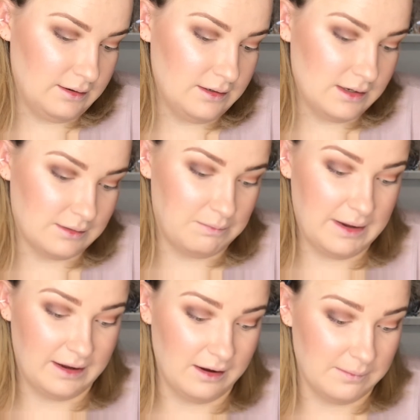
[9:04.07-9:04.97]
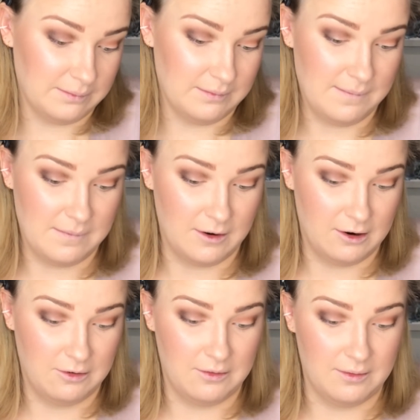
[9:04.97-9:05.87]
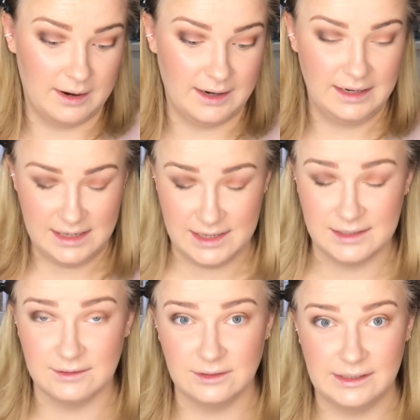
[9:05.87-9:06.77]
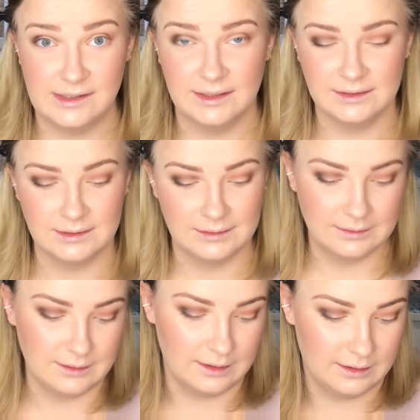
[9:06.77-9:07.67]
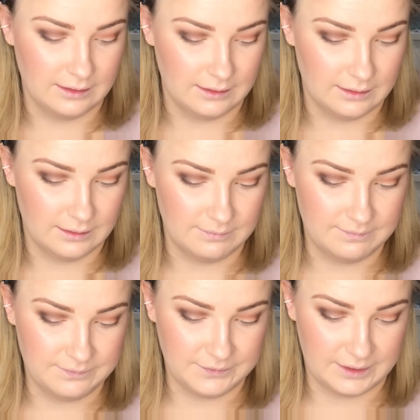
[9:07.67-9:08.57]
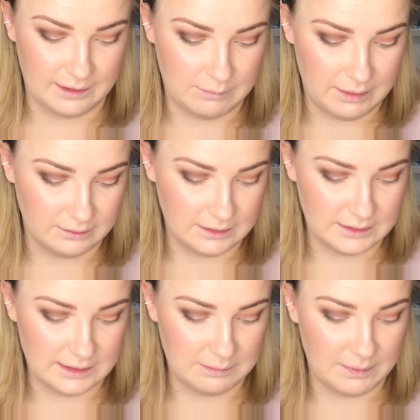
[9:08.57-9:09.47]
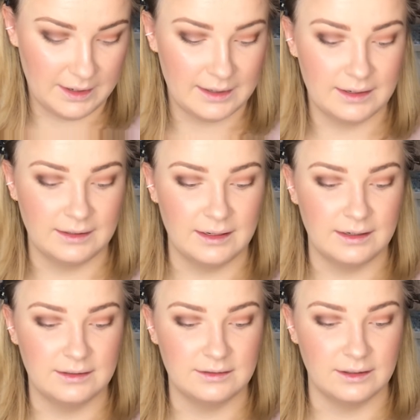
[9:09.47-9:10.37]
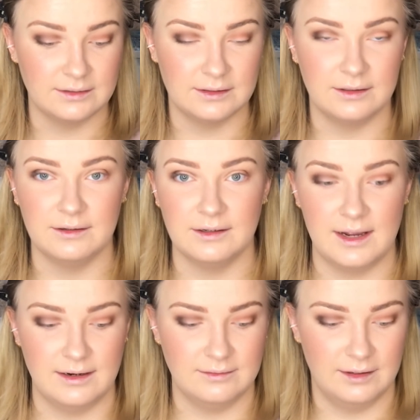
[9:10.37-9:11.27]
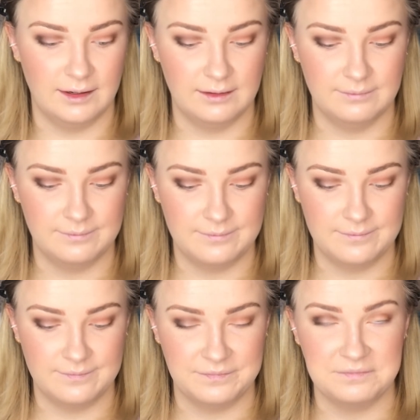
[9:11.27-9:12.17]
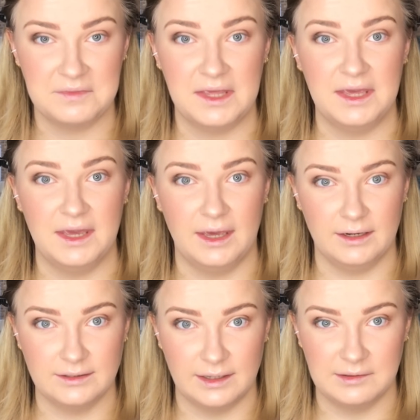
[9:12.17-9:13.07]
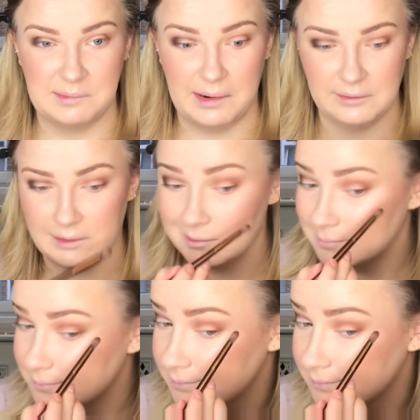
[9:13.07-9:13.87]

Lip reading: does pick up quite easily. I barely dip in and then it starts to create like excess powder.